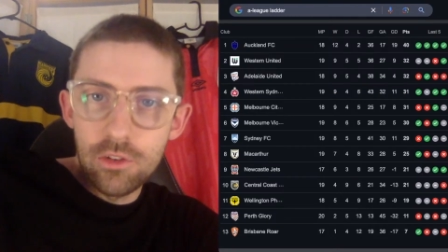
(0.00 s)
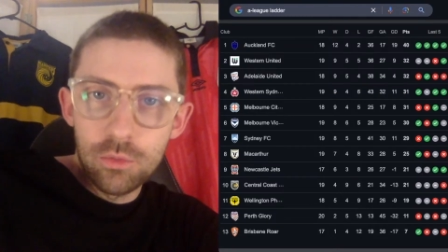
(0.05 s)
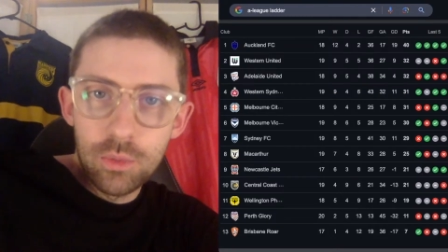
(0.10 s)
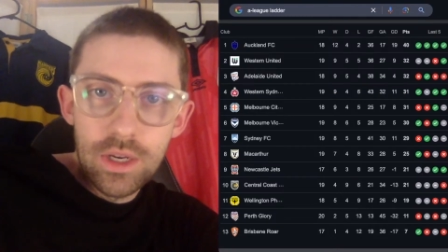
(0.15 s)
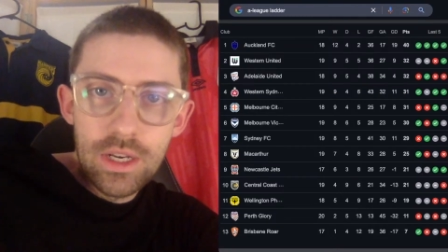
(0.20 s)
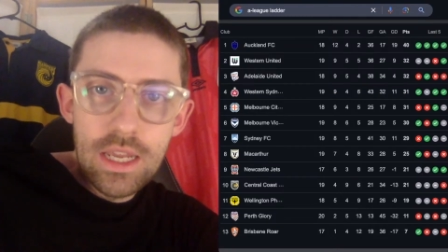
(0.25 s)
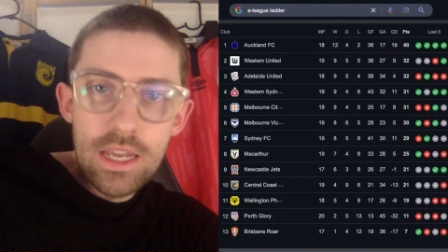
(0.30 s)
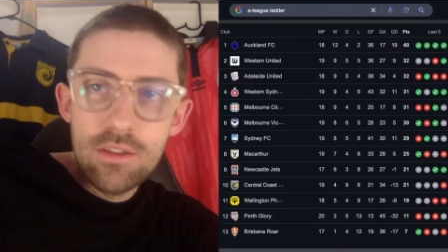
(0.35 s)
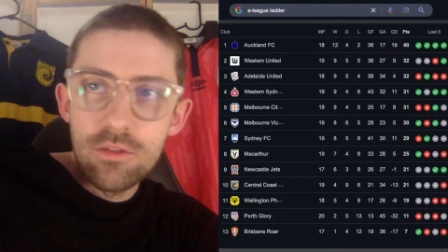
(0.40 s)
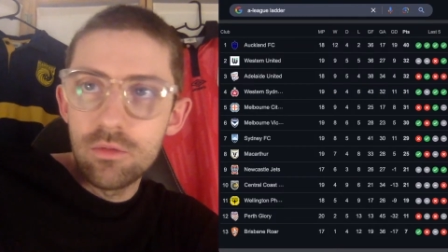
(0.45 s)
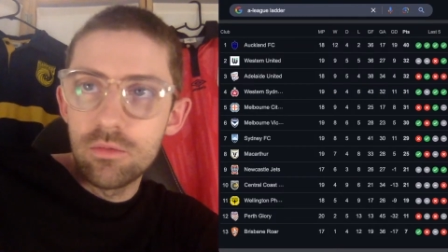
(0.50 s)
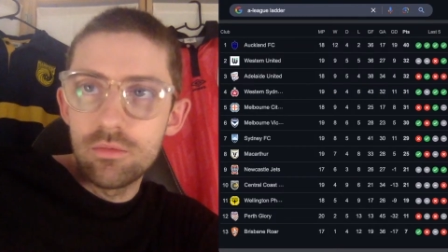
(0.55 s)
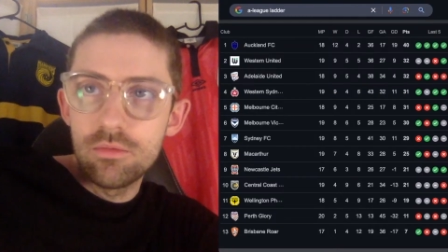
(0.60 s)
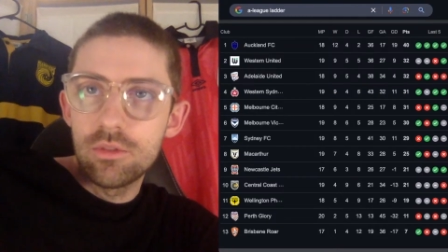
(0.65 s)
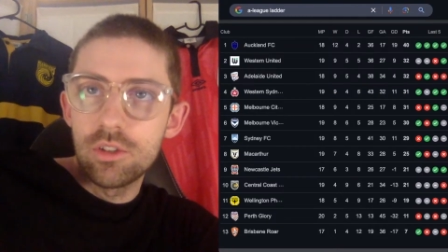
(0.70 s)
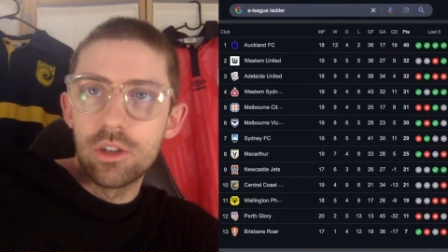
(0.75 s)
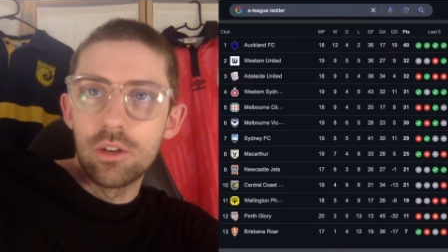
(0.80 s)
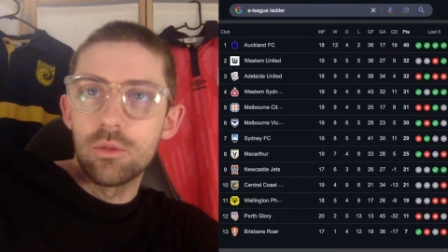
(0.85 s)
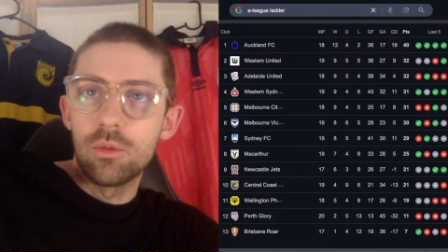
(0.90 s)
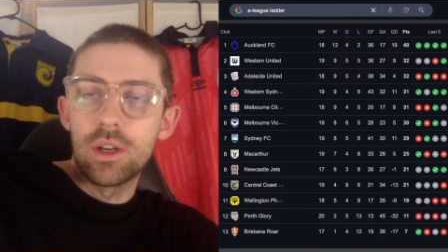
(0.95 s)
When even
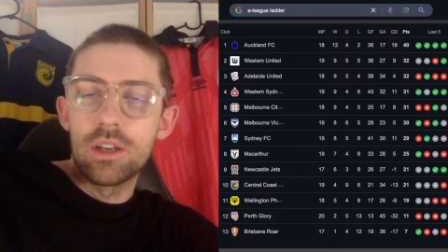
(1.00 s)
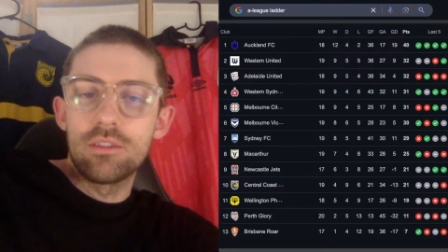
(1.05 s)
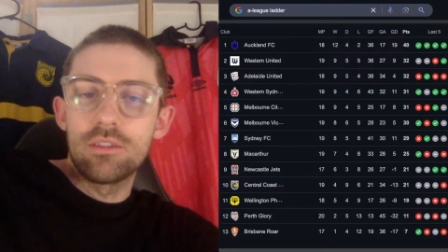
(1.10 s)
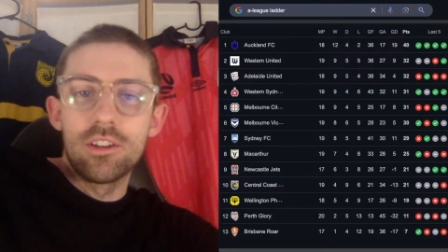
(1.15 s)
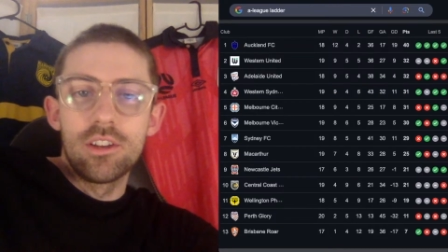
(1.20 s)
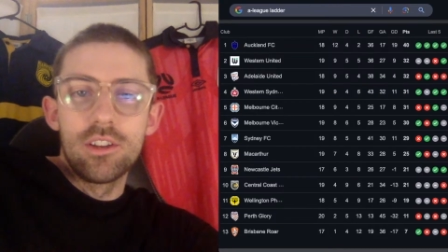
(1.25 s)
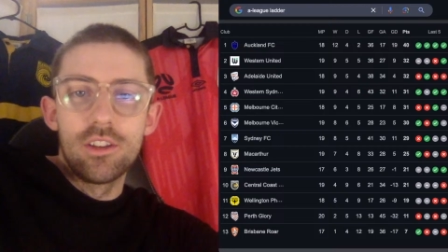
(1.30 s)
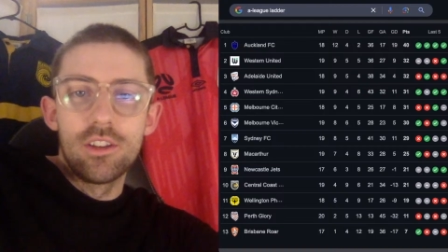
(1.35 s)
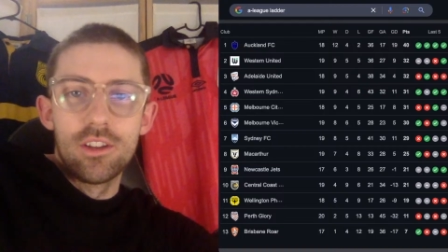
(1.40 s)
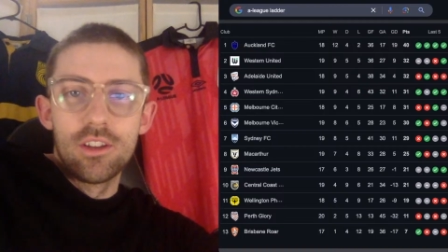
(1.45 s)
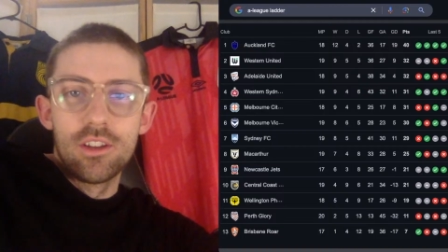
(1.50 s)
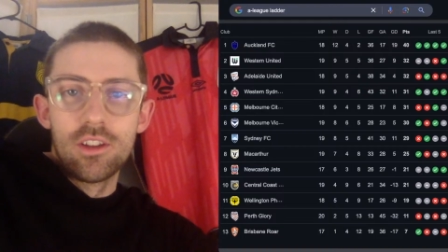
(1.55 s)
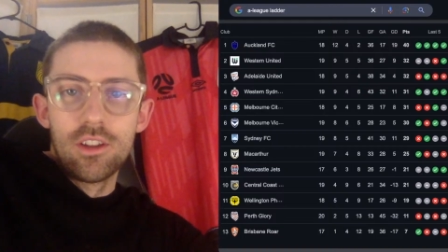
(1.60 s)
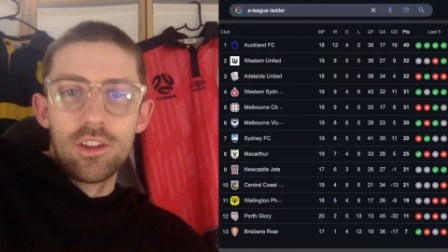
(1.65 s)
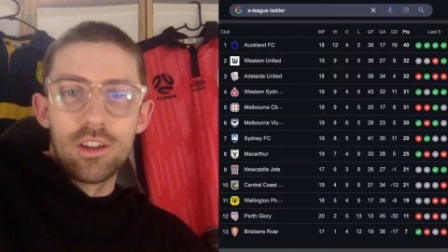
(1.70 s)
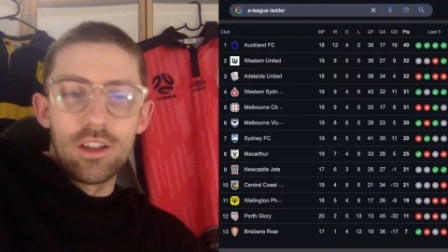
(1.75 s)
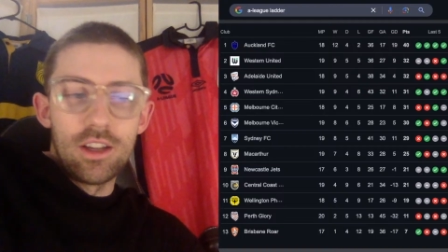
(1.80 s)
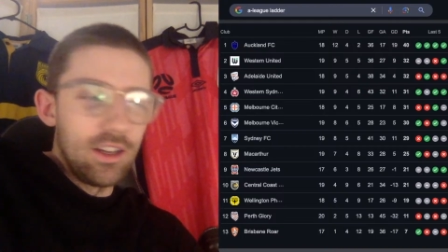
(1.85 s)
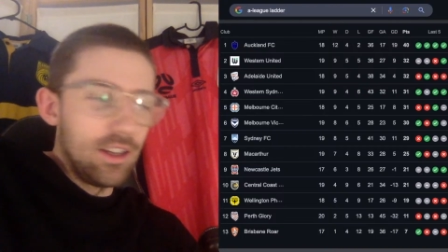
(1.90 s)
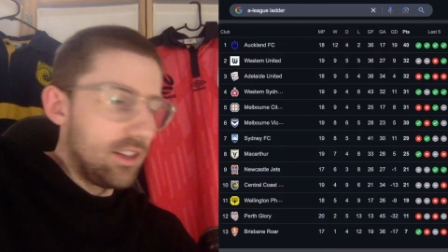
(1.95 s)
went
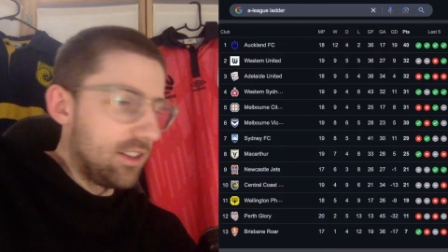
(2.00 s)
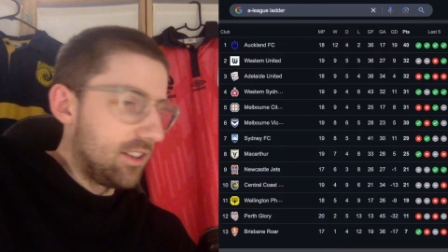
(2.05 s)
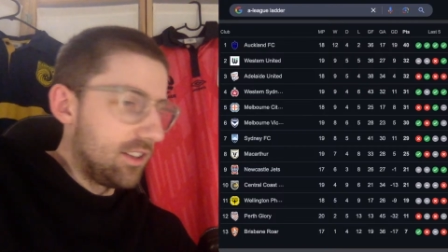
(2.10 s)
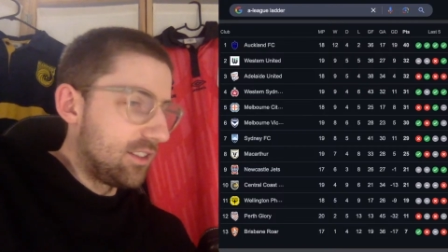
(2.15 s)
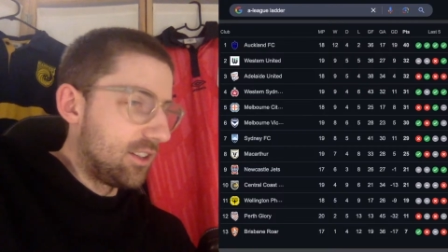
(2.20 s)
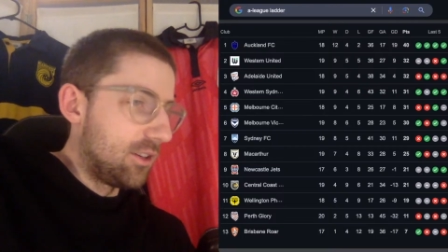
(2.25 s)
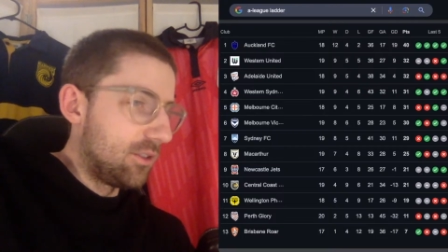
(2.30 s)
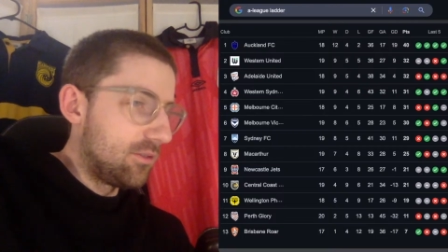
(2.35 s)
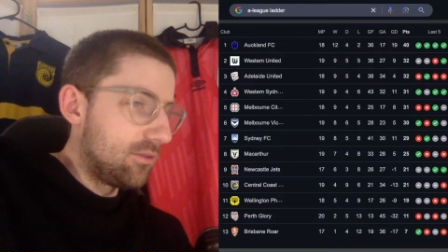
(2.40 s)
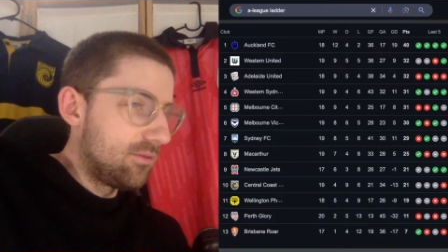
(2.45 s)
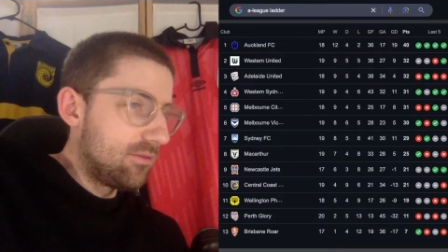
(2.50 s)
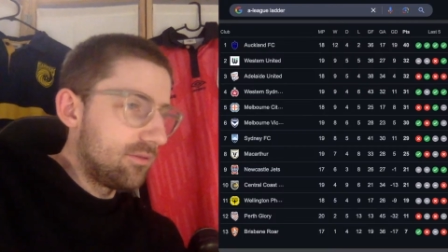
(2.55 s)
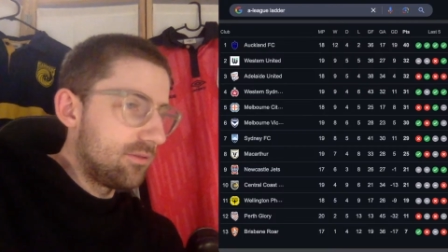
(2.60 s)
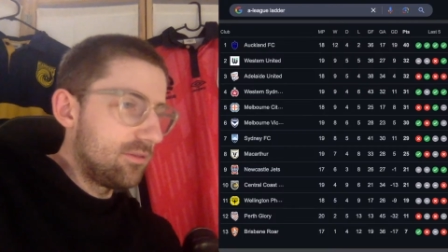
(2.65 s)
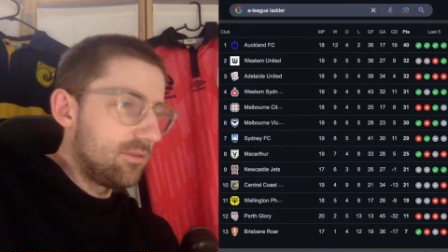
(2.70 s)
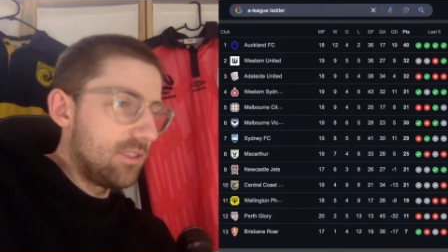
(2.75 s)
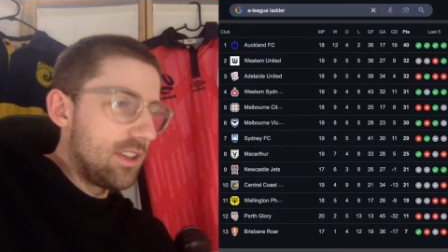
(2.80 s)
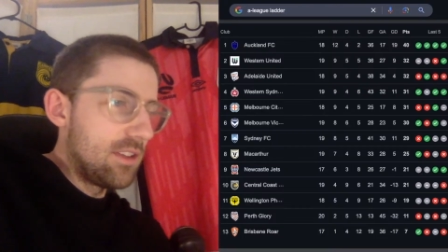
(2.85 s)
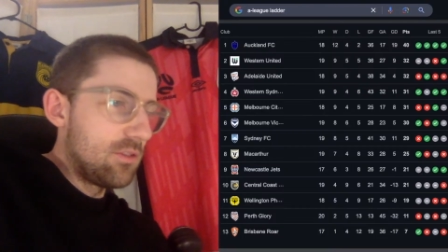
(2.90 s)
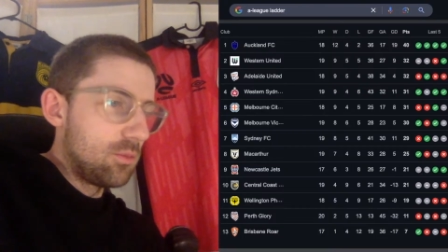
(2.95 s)

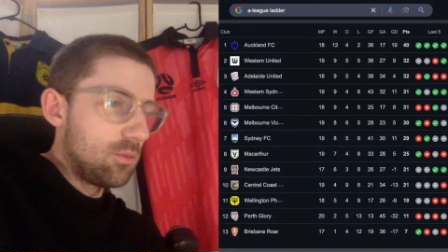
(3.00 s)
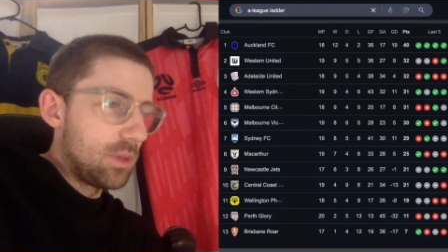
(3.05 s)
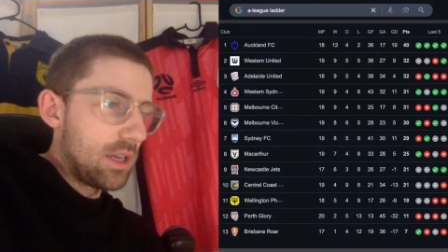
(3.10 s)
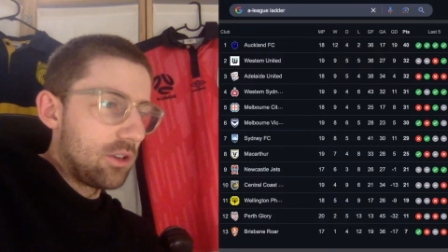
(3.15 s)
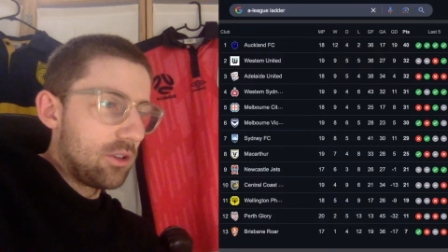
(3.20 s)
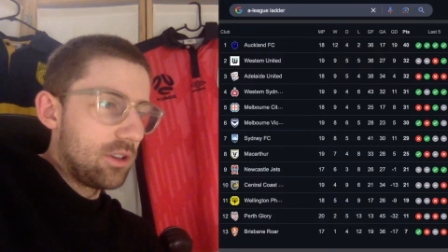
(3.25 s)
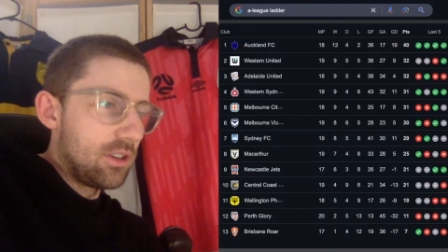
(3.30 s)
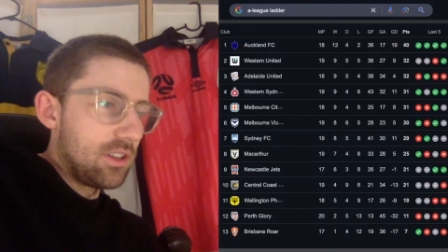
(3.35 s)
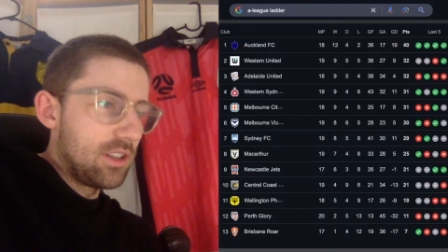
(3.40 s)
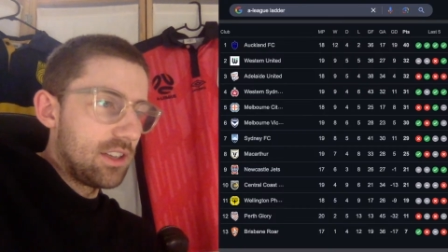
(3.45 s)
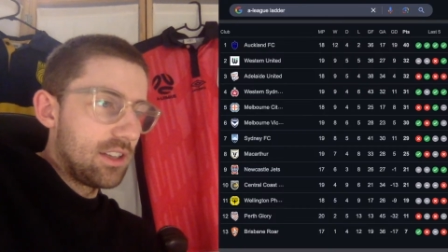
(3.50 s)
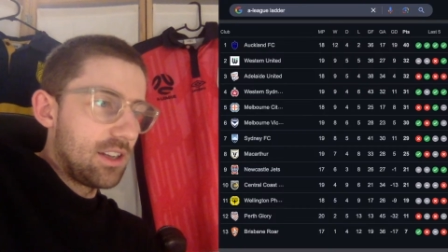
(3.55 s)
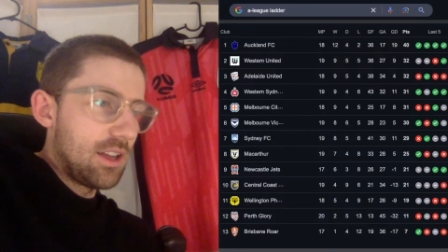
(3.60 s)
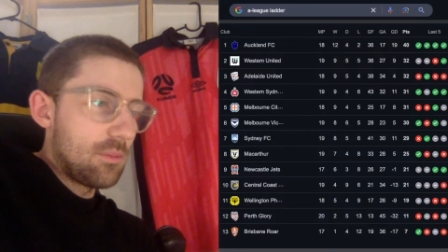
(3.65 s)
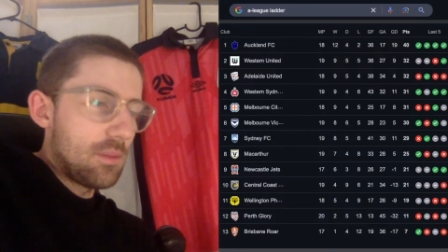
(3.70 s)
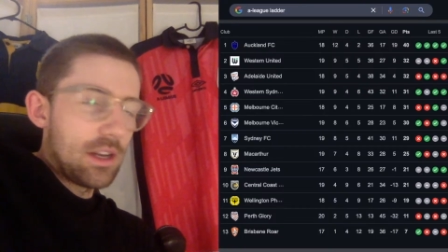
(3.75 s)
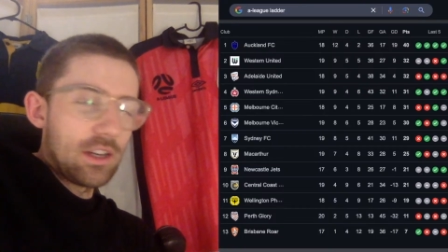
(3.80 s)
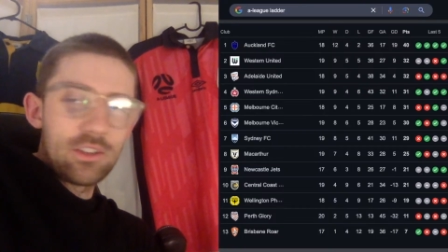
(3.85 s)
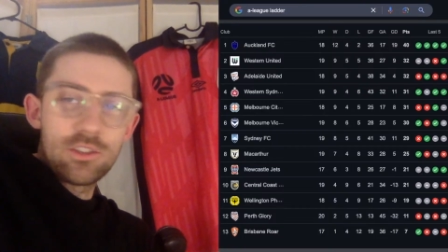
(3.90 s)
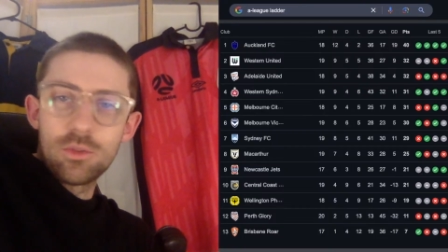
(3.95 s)
even better and
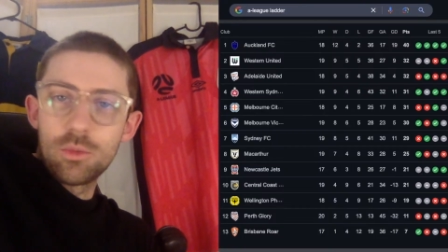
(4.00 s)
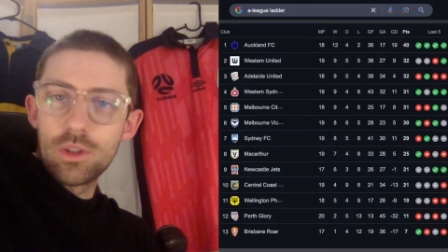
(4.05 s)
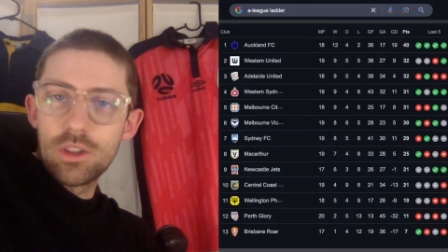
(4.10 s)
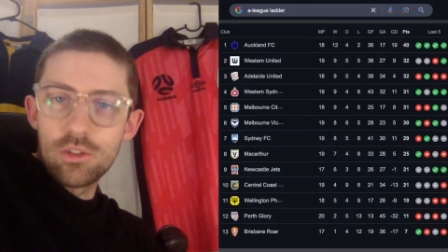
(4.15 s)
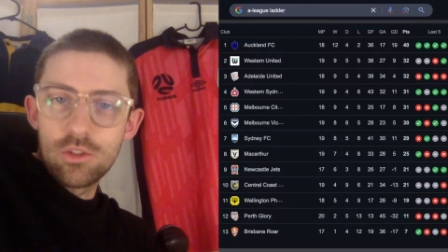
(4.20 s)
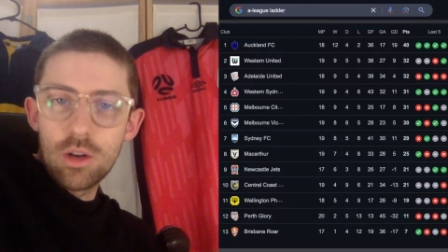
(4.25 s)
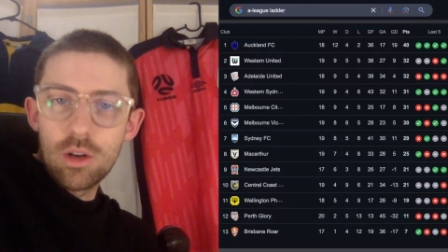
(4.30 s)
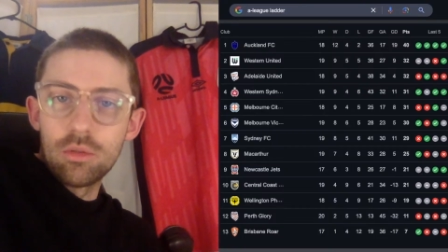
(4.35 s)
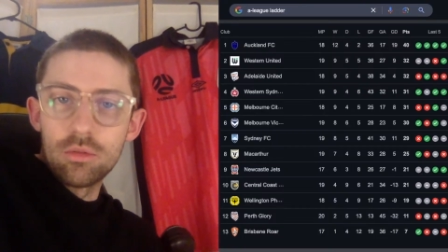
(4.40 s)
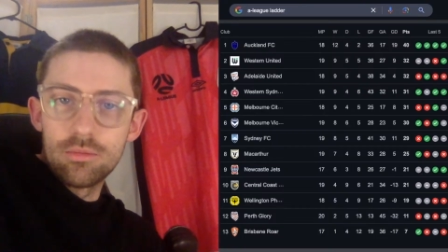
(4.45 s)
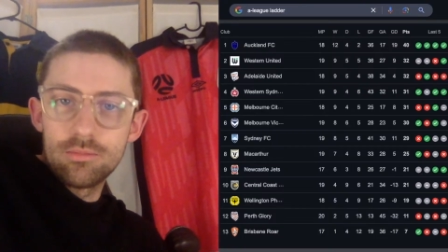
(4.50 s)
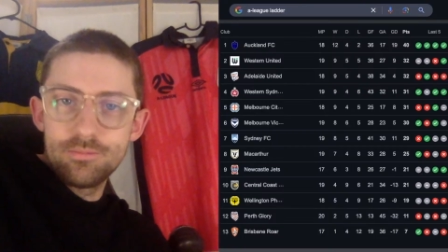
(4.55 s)
managed to win the treble.